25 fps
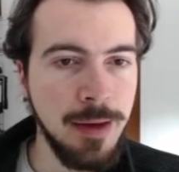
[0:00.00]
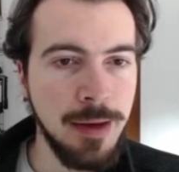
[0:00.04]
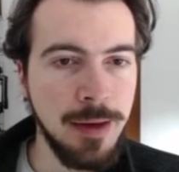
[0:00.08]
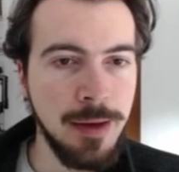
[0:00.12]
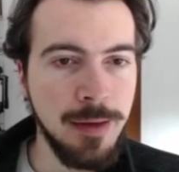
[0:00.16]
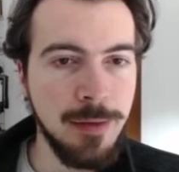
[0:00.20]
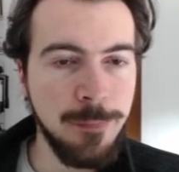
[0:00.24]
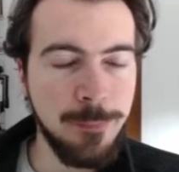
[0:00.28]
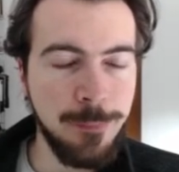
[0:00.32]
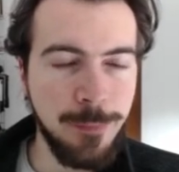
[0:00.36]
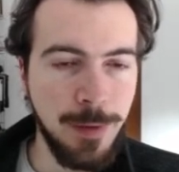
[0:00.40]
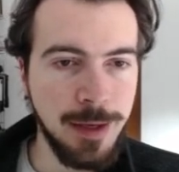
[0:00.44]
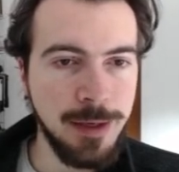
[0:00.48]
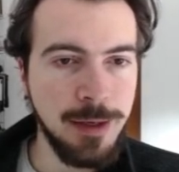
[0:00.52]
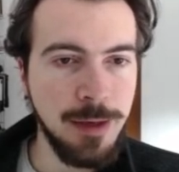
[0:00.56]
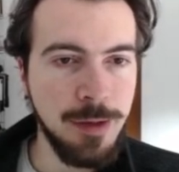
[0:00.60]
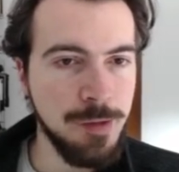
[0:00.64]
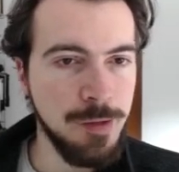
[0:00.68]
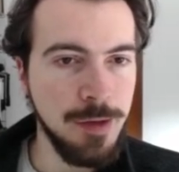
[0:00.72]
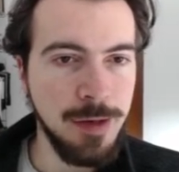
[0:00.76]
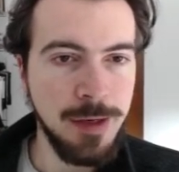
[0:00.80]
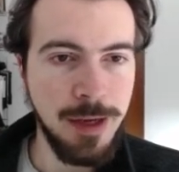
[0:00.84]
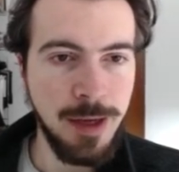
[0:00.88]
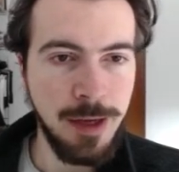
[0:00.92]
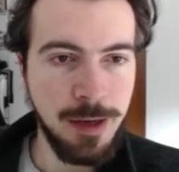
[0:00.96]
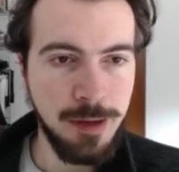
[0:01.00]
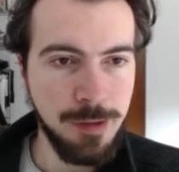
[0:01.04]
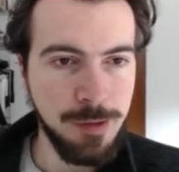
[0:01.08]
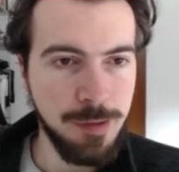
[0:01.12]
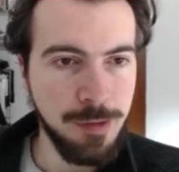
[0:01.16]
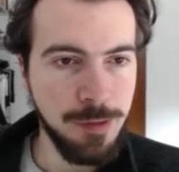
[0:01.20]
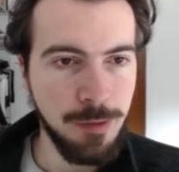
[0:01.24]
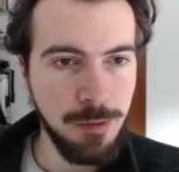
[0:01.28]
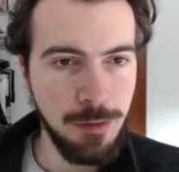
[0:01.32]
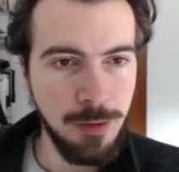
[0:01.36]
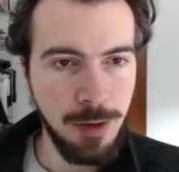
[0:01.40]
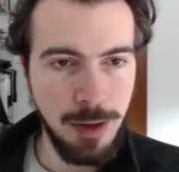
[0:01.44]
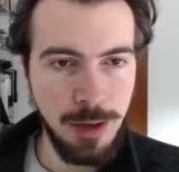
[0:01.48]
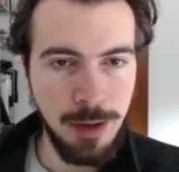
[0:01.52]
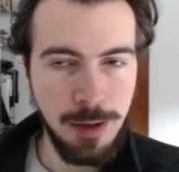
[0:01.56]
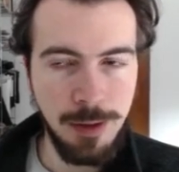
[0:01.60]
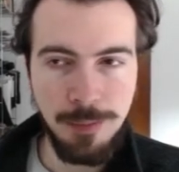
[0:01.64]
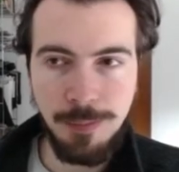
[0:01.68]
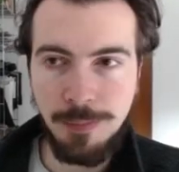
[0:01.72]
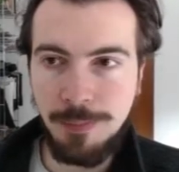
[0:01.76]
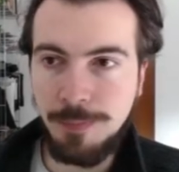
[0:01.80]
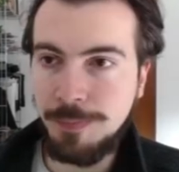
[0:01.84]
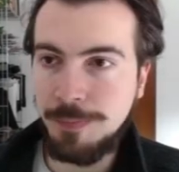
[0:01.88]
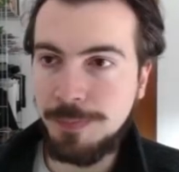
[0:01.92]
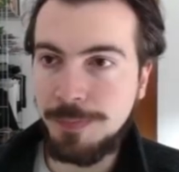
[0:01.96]
Fineness index
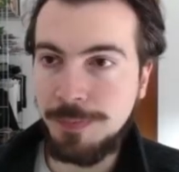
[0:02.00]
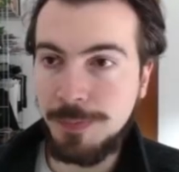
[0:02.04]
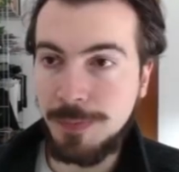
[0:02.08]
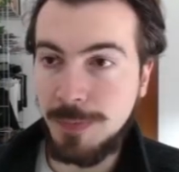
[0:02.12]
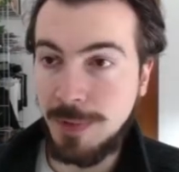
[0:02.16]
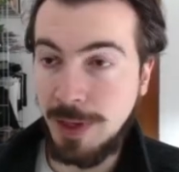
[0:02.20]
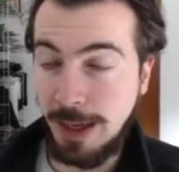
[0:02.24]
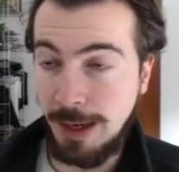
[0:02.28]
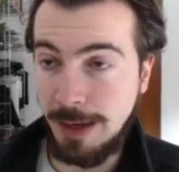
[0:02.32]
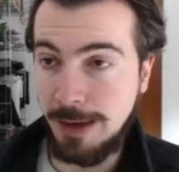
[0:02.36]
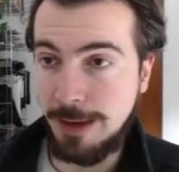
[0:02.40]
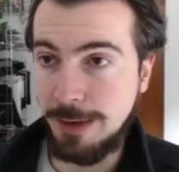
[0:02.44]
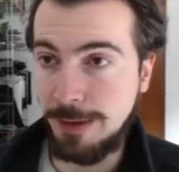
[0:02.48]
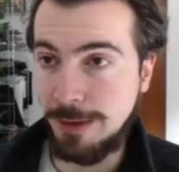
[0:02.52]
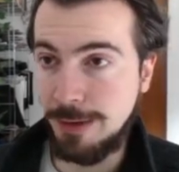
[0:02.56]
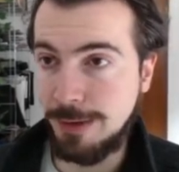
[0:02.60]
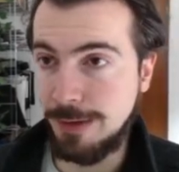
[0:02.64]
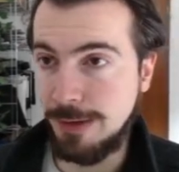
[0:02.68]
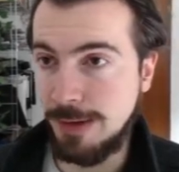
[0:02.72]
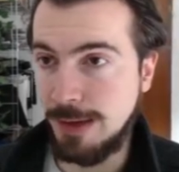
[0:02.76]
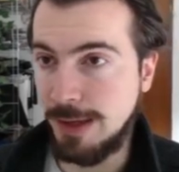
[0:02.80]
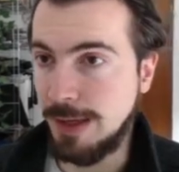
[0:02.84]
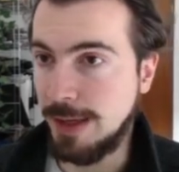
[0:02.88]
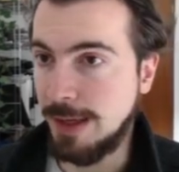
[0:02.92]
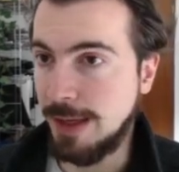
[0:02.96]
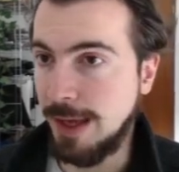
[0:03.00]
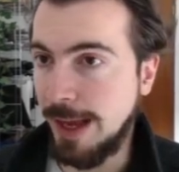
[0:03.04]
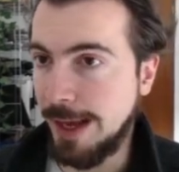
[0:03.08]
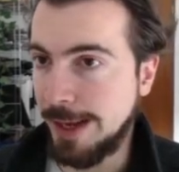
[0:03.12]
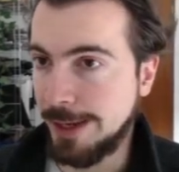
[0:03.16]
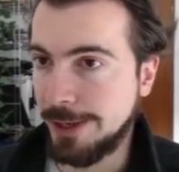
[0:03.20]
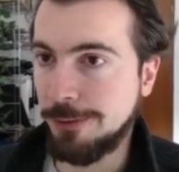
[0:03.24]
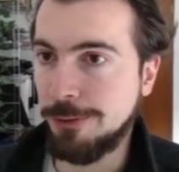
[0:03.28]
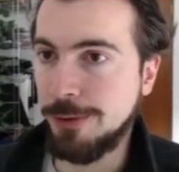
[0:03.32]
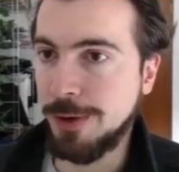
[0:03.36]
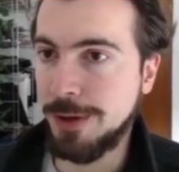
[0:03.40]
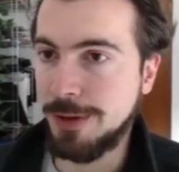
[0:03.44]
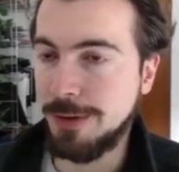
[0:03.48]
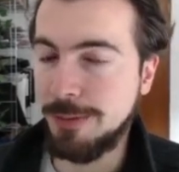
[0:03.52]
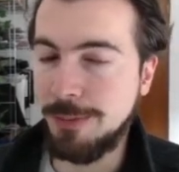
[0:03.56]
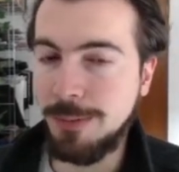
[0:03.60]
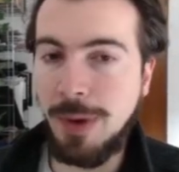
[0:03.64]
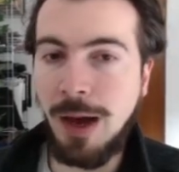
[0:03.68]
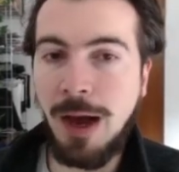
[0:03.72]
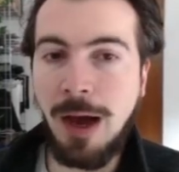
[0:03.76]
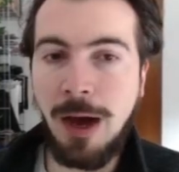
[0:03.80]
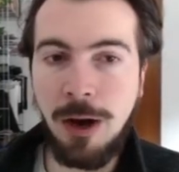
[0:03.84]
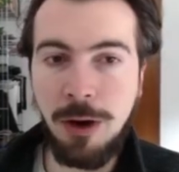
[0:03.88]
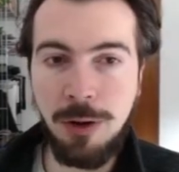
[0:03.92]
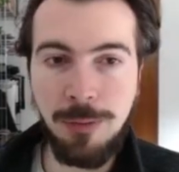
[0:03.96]
tells the algorithm
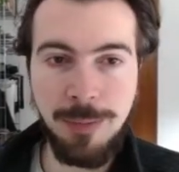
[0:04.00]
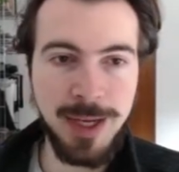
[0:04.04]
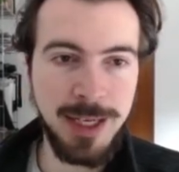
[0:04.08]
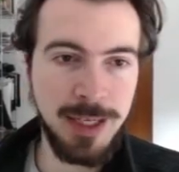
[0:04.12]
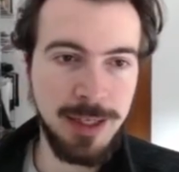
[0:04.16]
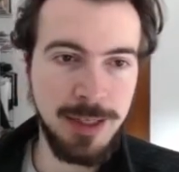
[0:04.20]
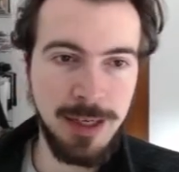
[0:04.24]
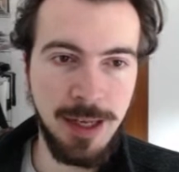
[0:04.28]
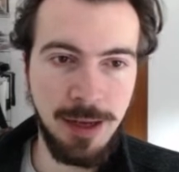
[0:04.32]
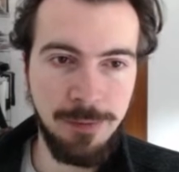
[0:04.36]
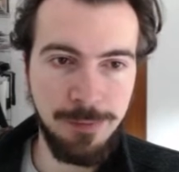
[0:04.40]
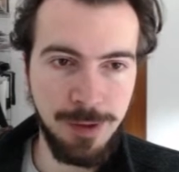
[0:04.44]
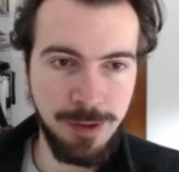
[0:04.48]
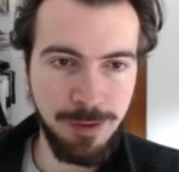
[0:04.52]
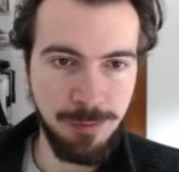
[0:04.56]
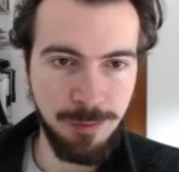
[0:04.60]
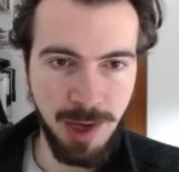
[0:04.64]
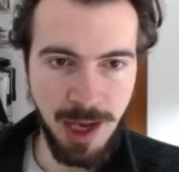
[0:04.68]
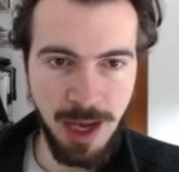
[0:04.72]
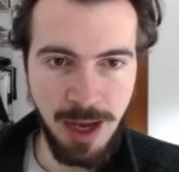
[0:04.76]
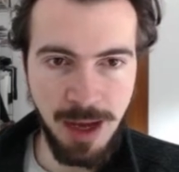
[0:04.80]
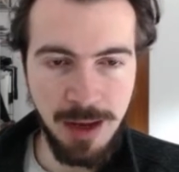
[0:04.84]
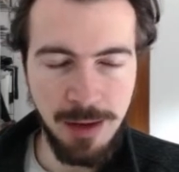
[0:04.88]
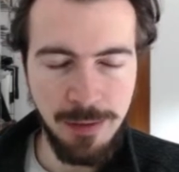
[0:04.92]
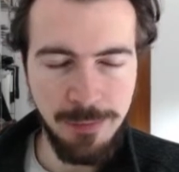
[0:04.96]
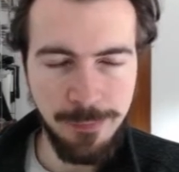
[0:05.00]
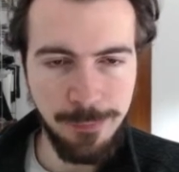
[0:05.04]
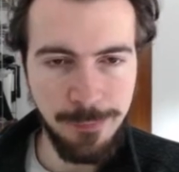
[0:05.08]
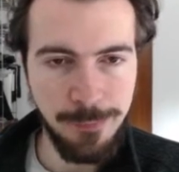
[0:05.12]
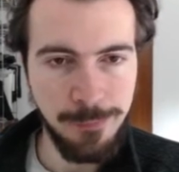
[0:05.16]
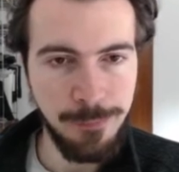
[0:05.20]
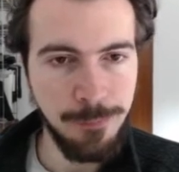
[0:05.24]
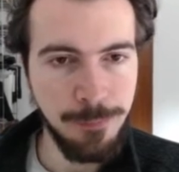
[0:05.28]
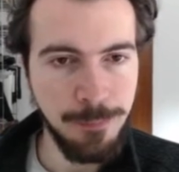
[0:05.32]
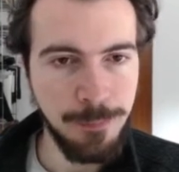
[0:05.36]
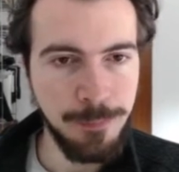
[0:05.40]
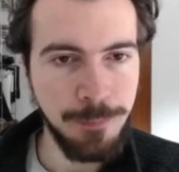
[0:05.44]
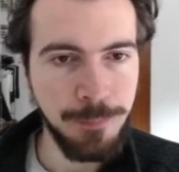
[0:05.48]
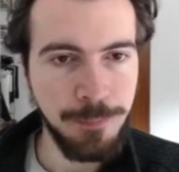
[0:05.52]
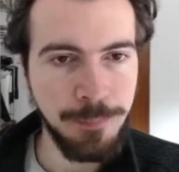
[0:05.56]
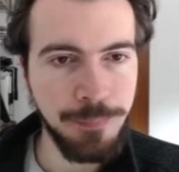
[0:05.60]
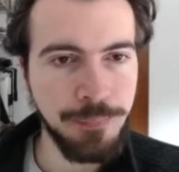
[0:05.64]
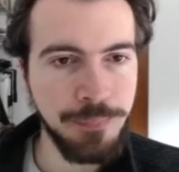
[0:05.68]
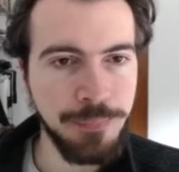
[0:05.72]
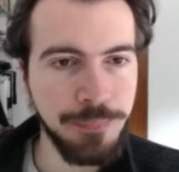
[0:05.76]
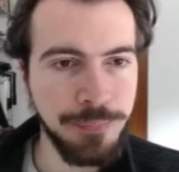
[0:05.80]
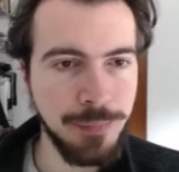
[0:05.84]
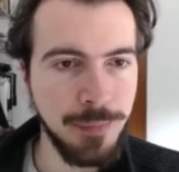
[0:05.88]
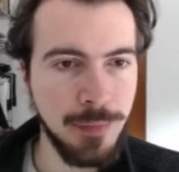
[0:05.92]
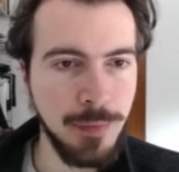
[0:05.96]
how many levels we have.
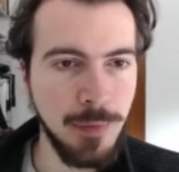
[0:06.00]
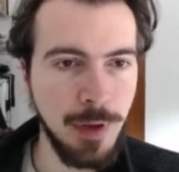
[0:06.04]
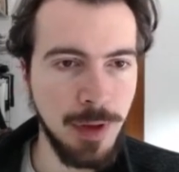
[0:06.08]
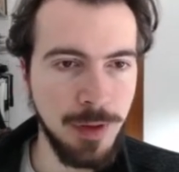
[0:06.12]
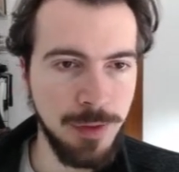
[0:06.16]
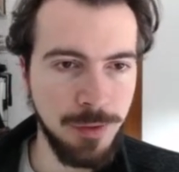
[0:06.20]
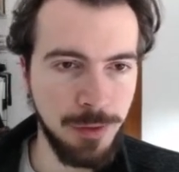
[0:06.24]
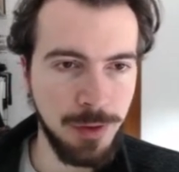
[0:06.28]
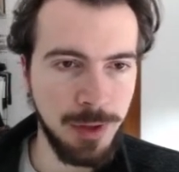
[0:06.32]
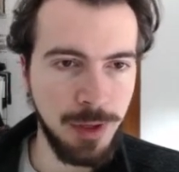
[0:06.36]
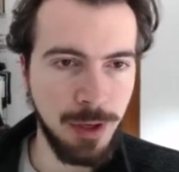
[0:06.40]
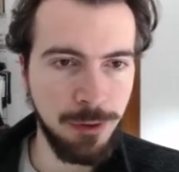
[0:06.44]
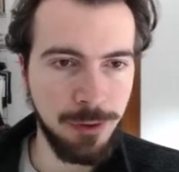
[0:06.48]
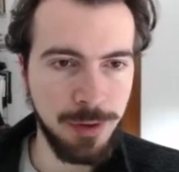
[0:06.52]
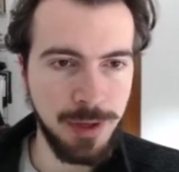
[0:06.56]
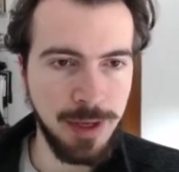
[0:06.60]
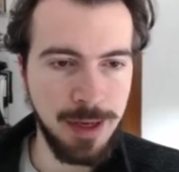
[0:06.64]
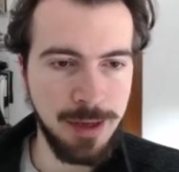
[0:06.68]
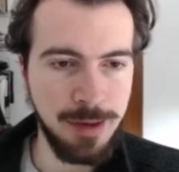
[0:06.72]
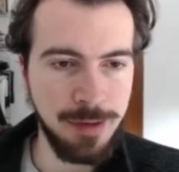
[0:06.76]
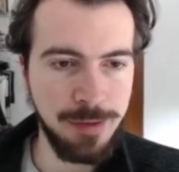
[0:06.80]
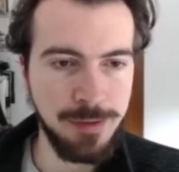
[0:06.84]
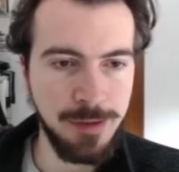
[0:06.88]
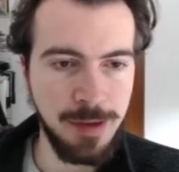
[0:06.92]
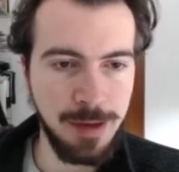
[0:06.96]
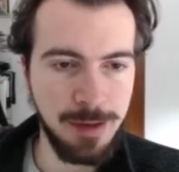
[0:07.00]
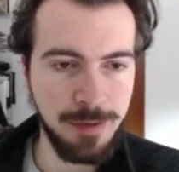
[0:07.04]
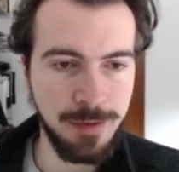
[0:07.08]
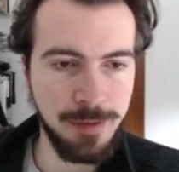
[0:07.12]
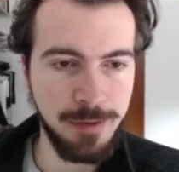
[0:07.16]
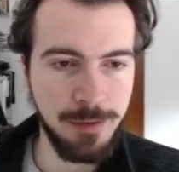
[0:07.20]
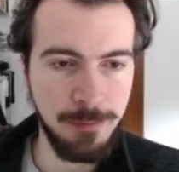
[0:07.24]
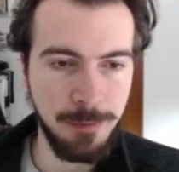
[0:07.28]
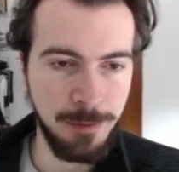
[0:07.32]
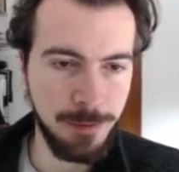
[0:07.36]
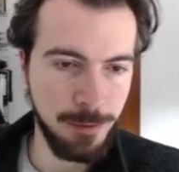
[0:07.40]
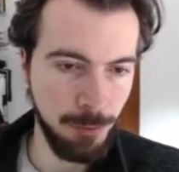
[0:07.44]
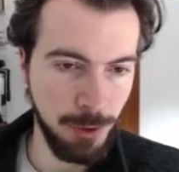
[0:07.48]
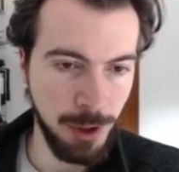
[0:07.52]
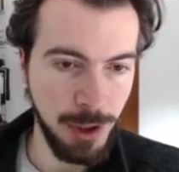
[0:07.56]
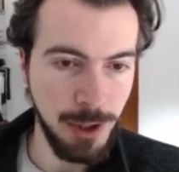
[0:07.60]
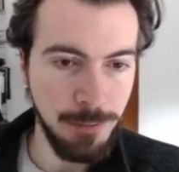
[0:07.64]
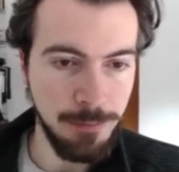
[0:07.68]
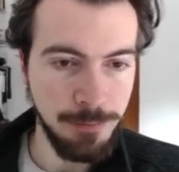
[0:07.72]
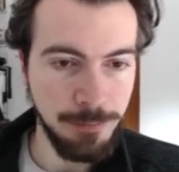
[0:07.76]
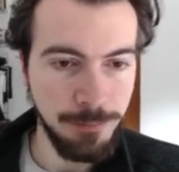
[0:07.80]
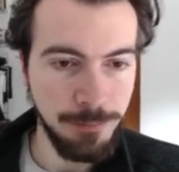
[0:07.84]
So in our case, that's 3.